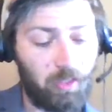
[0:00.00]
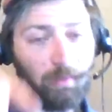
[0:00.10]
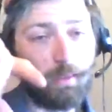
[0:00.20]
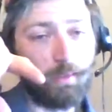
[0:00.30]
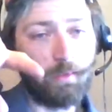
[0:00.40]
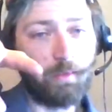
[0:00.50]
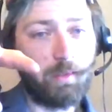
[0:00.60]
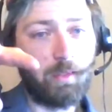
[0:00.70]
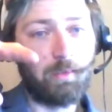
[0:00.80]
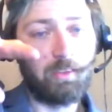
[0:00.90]
and then
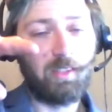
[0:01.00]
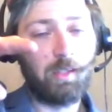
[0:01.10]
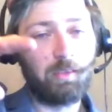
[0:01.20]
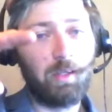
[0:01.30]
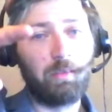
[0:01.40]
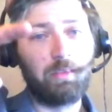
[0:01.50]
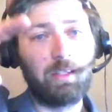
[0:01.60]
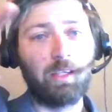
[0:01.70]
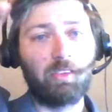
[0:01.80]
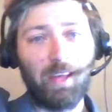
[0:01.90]
the telltale
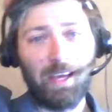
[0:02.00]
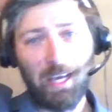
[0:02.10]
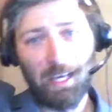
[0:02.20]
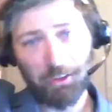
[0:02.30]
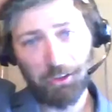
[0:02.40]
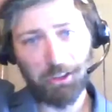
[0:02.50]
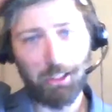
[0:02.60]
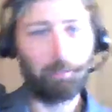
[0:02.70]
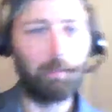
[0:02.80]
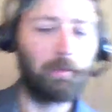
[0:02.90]
thing is that S
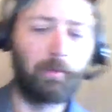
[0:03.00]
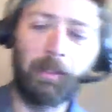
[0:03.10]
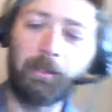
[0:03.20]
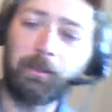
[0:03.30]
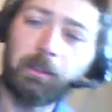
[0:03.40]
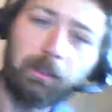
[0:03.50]
shape in the